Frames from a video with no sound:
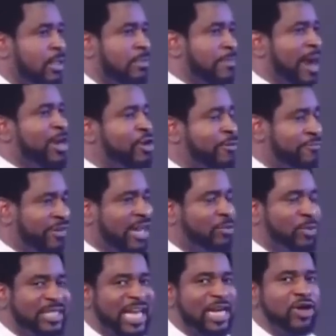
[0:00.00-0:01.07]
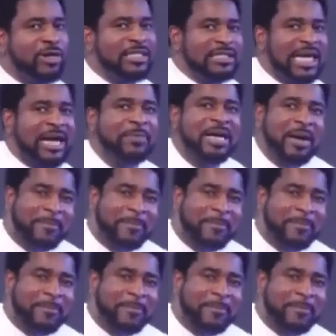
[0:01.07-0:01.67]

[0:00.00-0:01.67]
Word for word: Marry your friend. We tell you all the time.